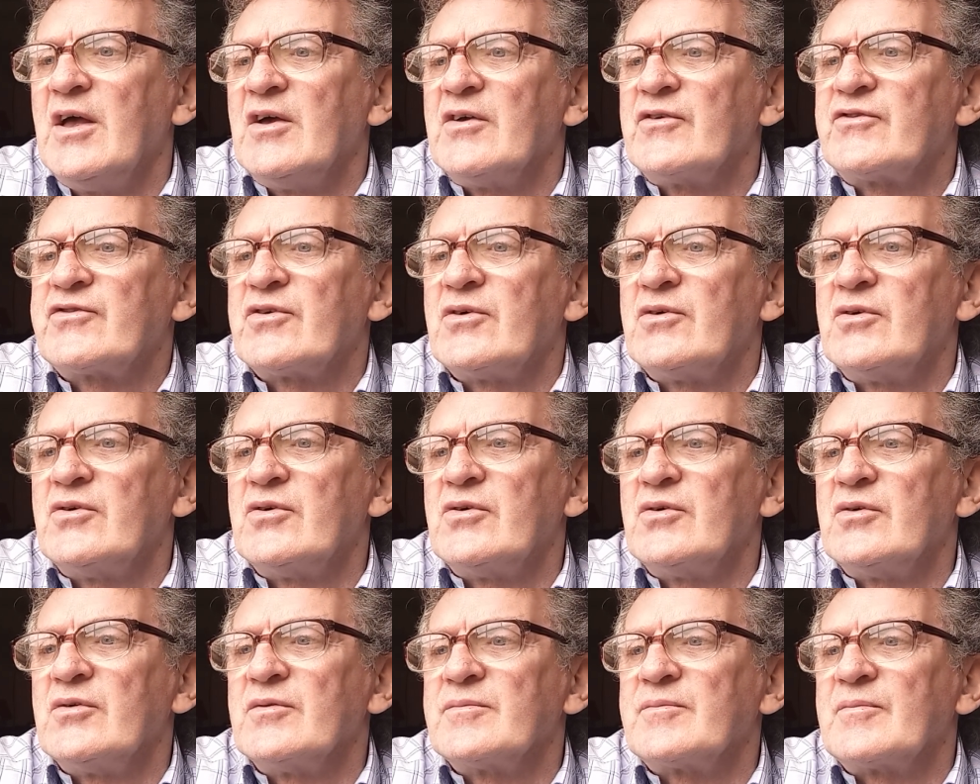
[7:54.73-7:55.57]

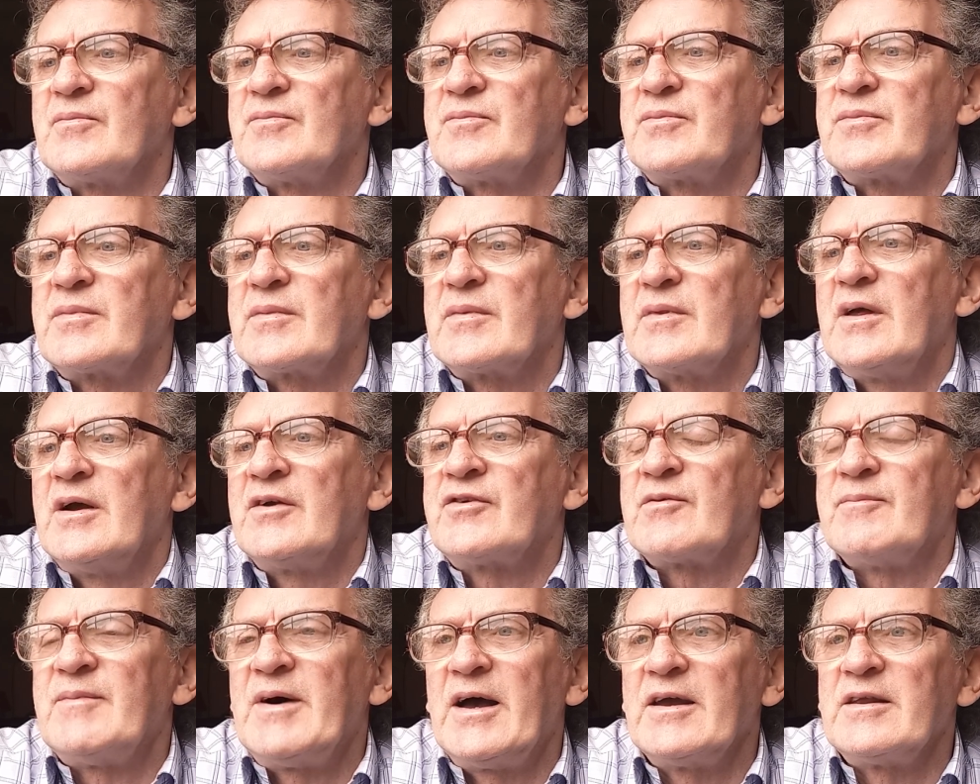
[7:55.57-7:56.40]
So
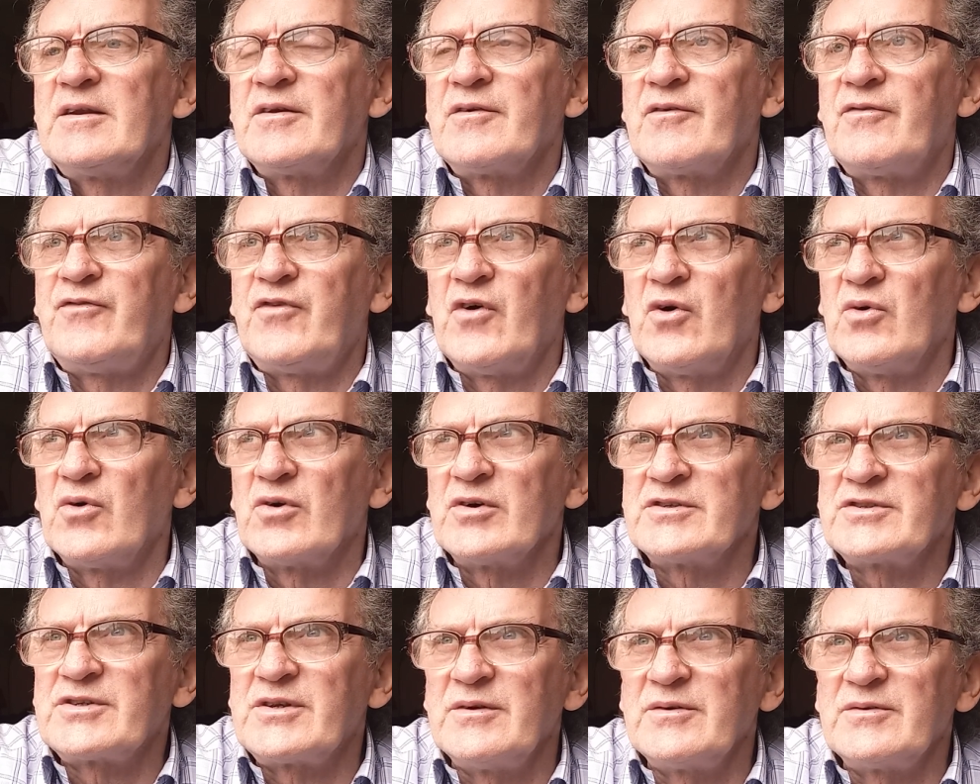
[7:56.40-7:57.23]
it's
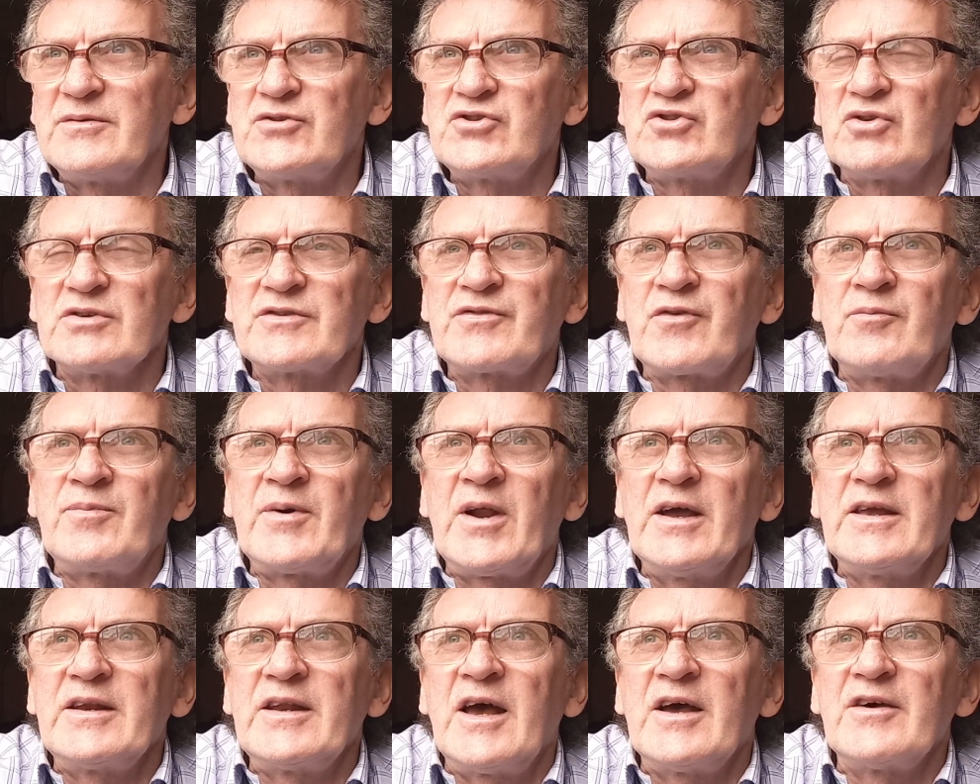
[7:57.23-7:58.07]
1.4 miles. Joseph
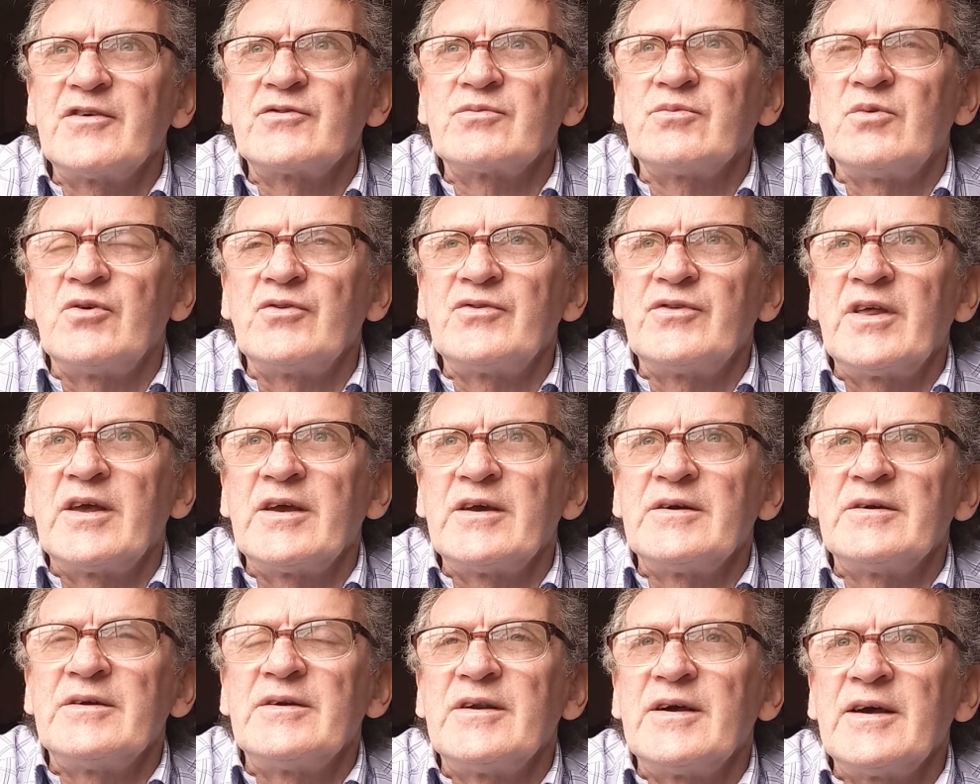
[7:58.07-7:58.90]
O'Brien has one
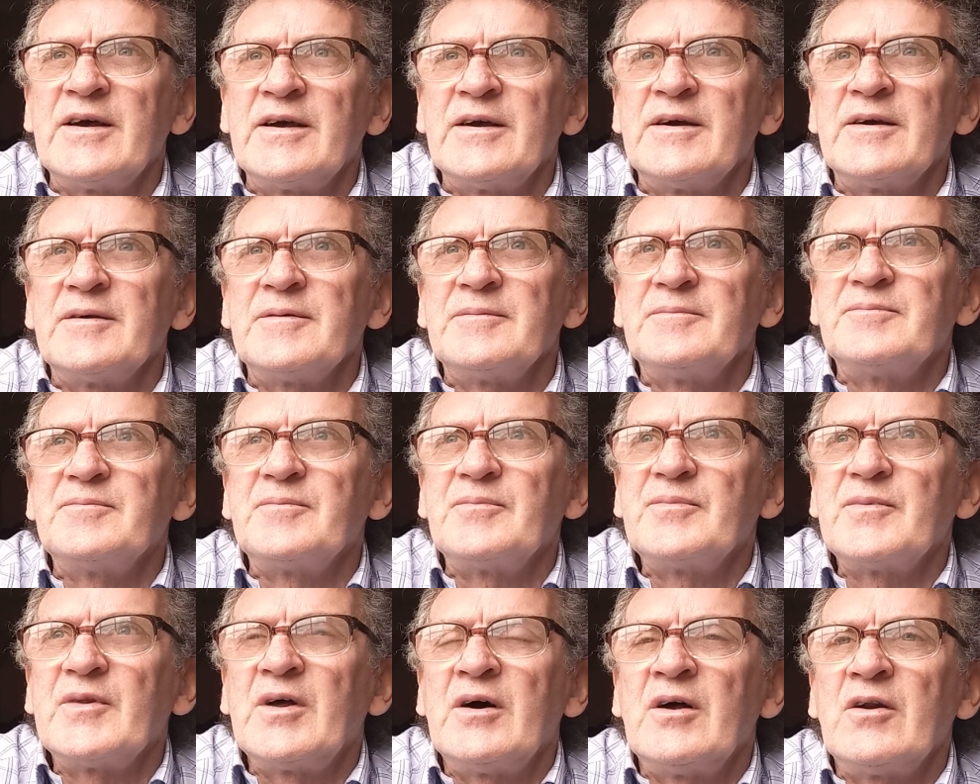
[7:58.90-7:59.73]
there.
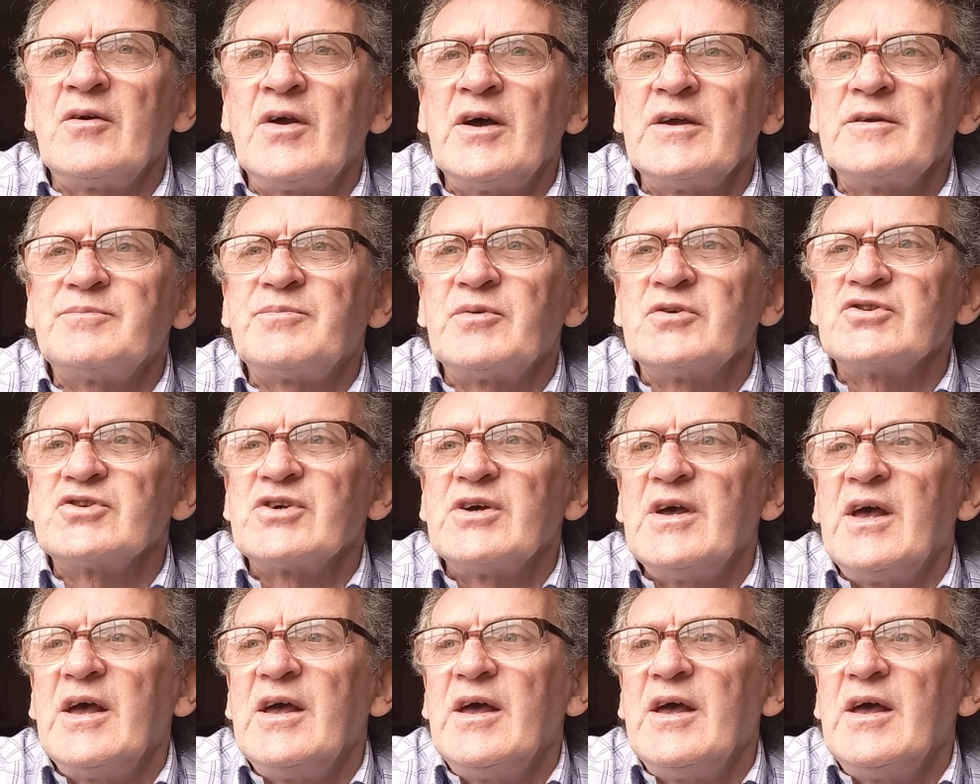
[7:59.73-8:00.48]
All right, but